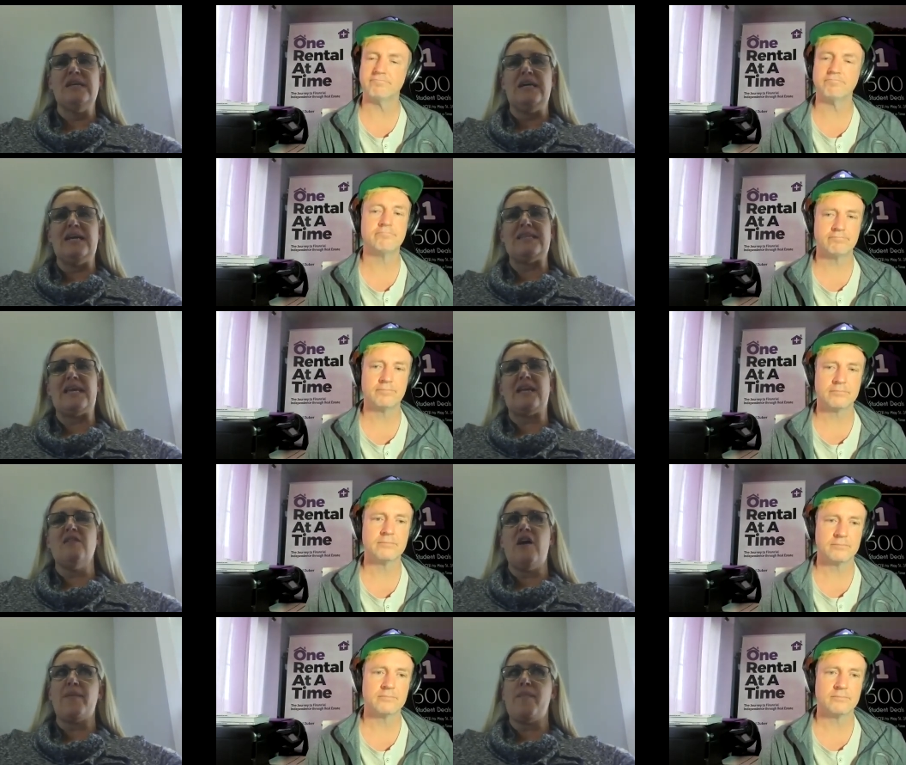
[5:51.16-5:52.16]
Speaker 1: Mm-hmm. I think in a
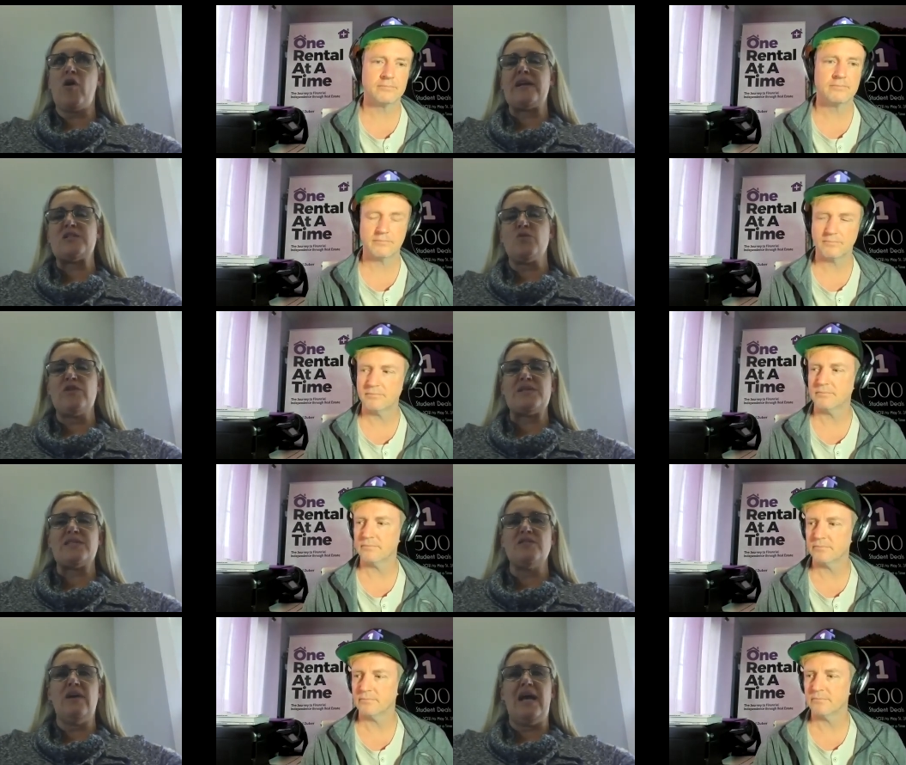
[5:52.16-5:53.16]
lot of markets where you
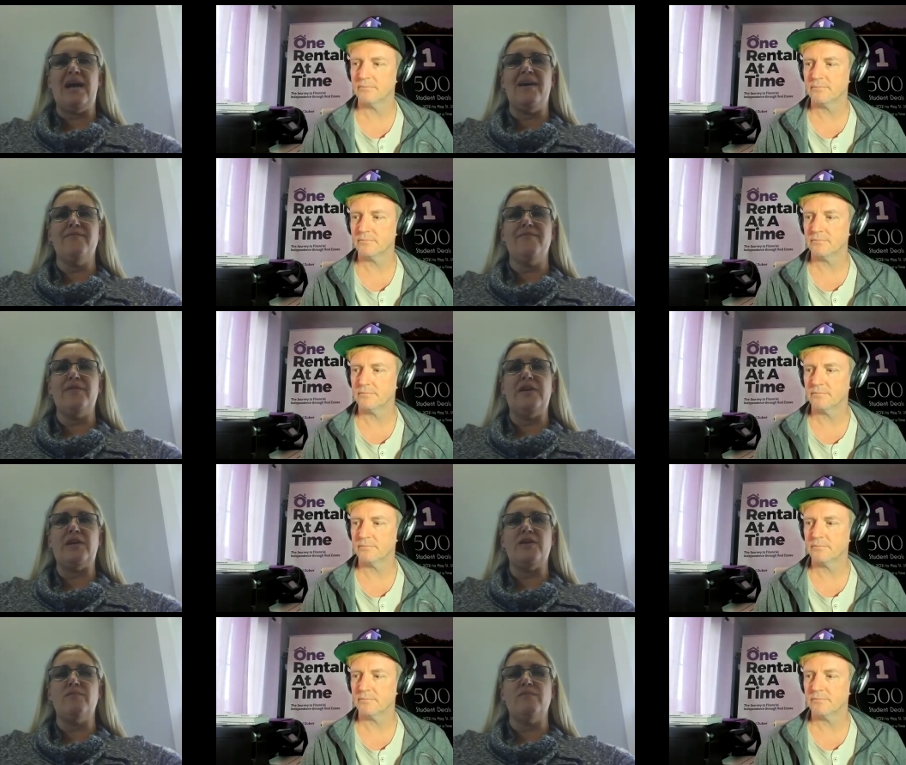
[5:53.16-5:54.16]
still have, you
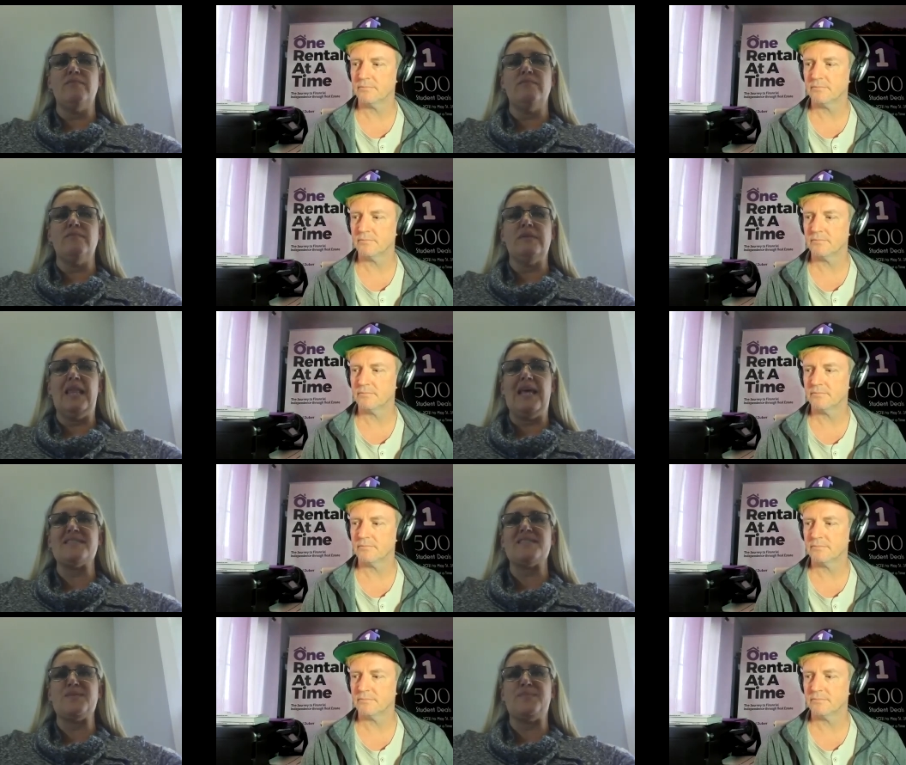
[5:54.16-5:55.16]
know,
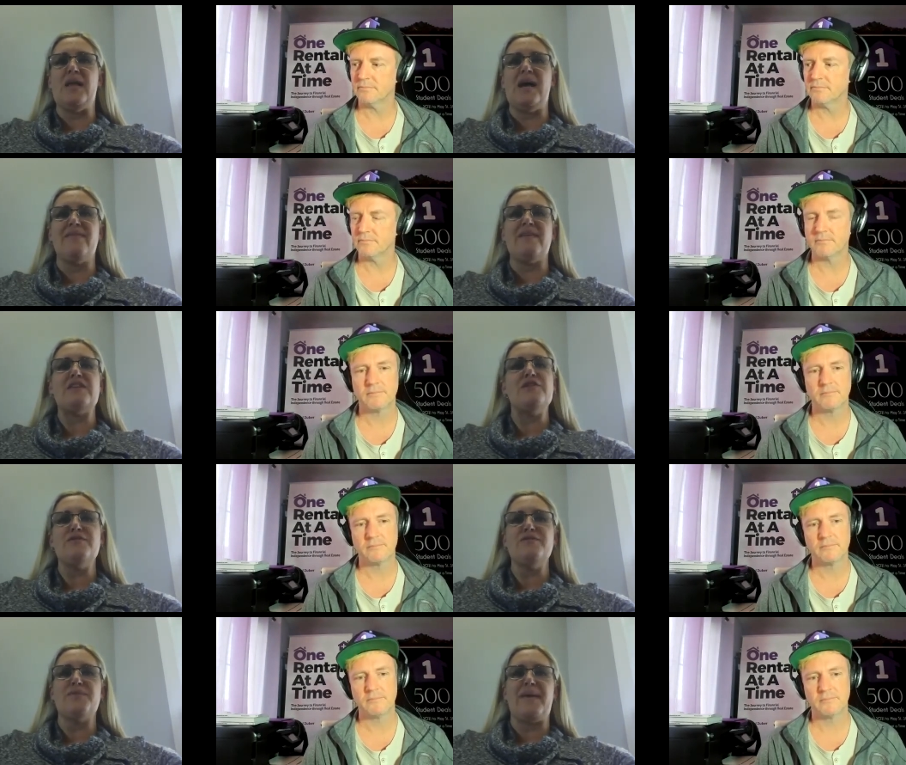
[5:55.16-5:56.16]
less supply than you
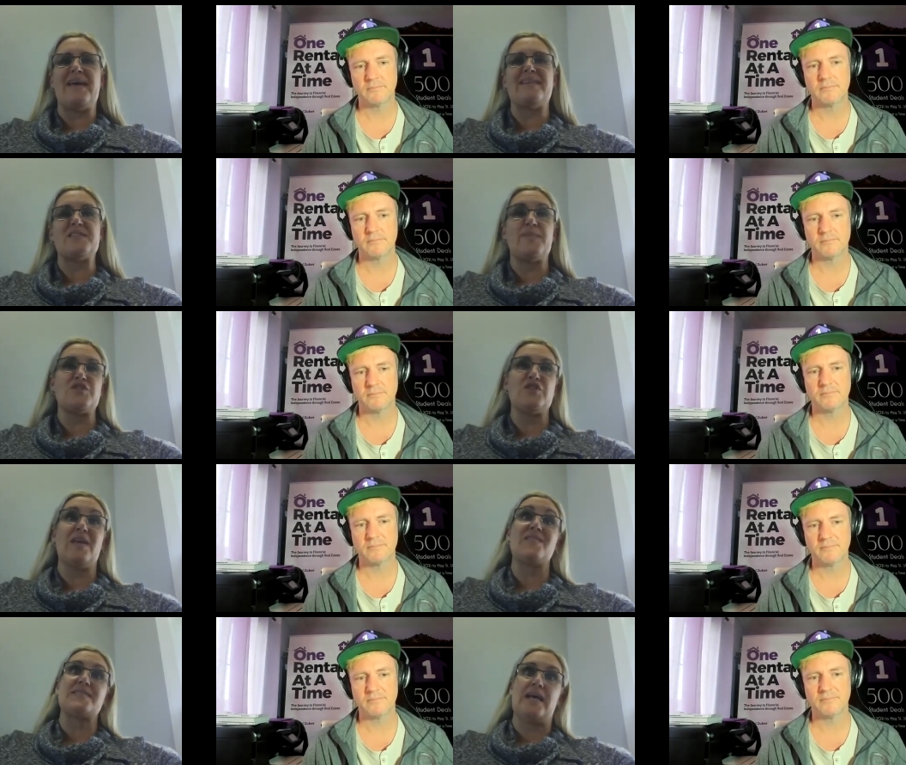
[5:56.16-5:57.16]
do demand, especially
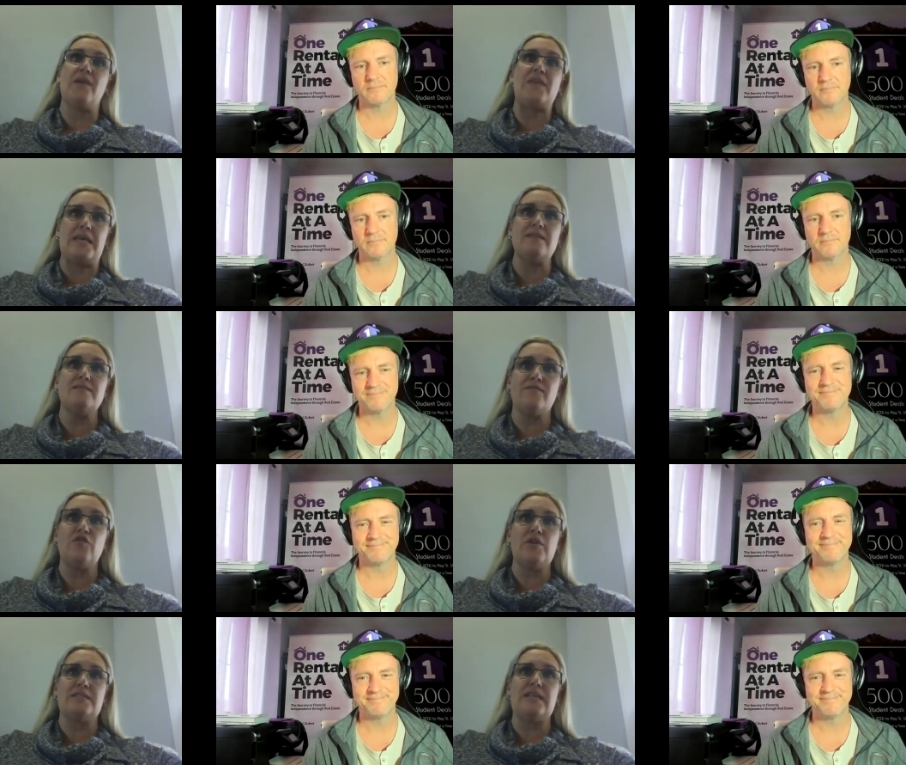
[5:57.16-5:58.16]
in the southeast,
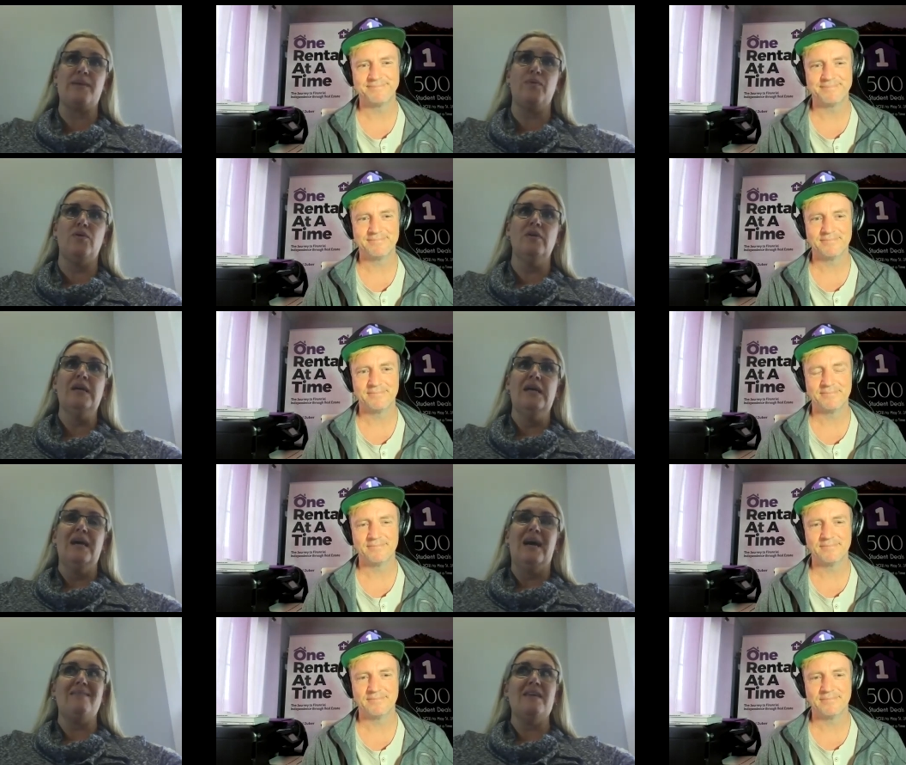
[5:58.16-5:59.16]
for example
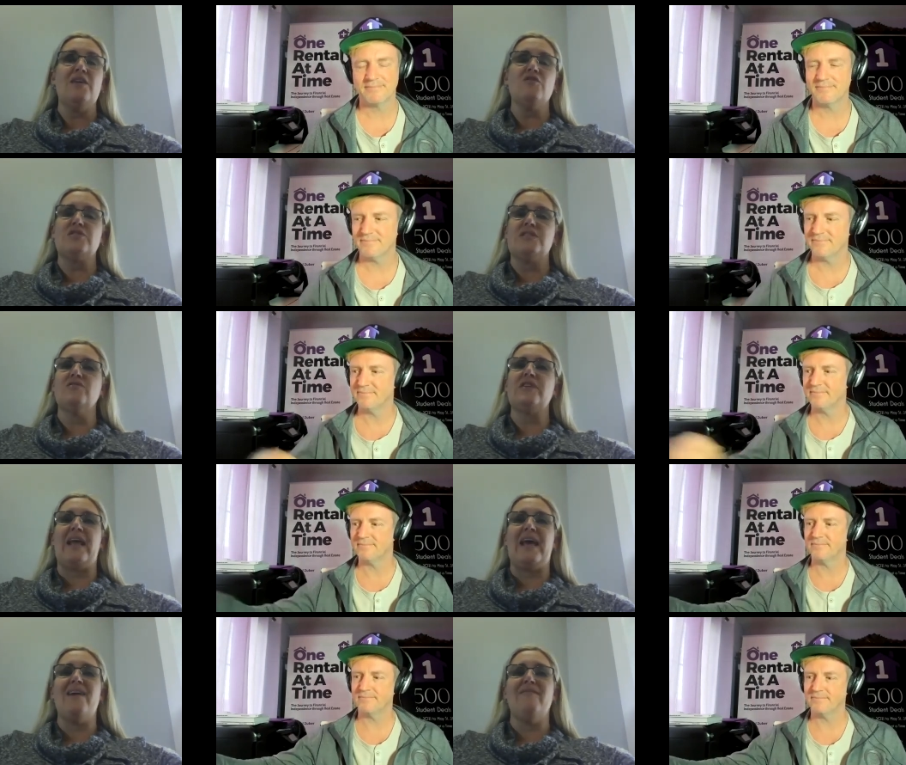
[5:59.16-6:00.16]
I think you're still going
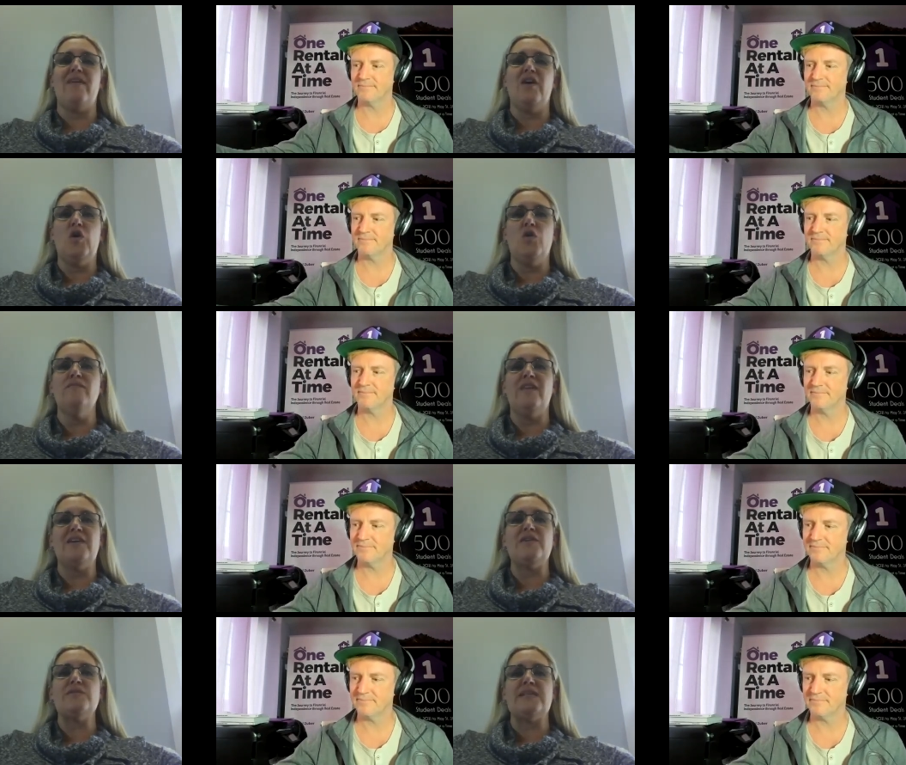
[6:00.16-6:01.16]
to have home
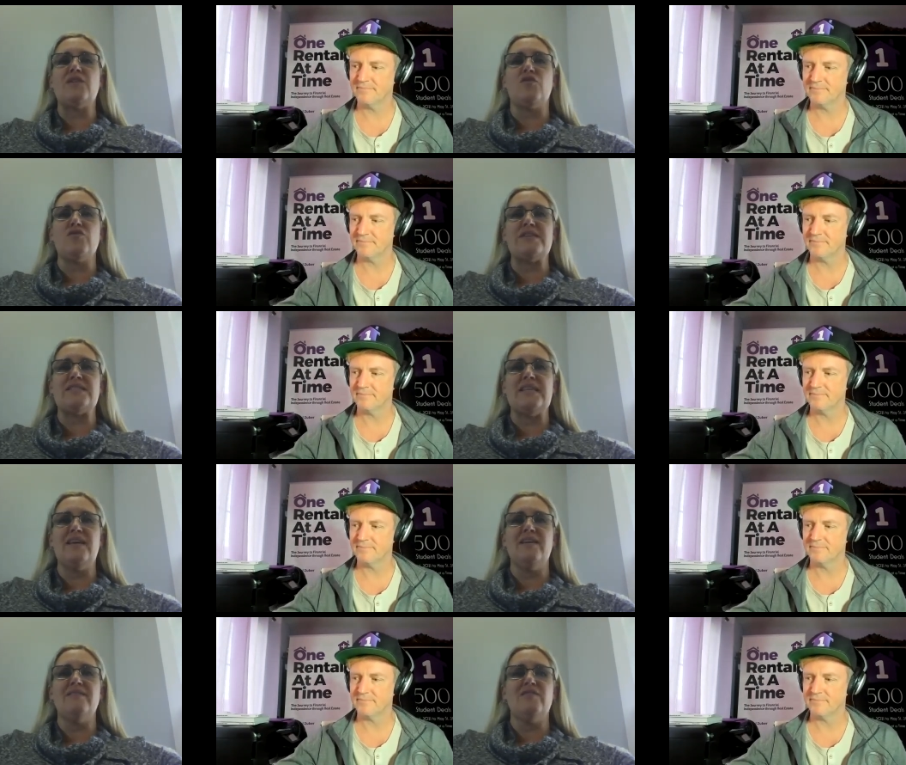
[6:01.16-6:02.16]
values
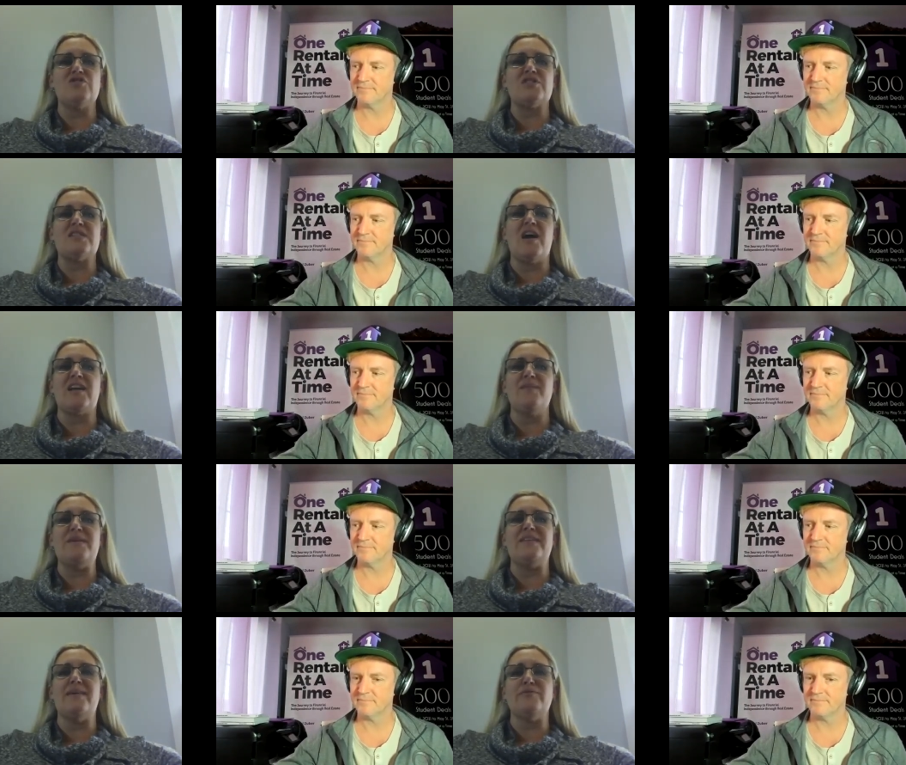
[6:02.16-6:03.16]
increasing. They're just not going to
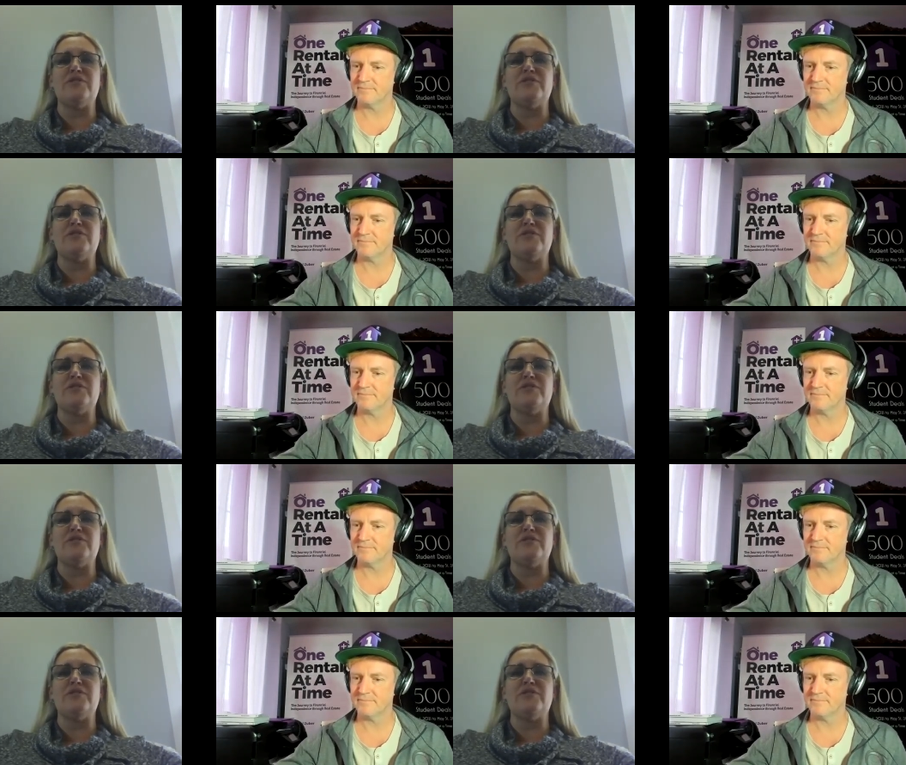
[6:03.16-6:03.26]
be double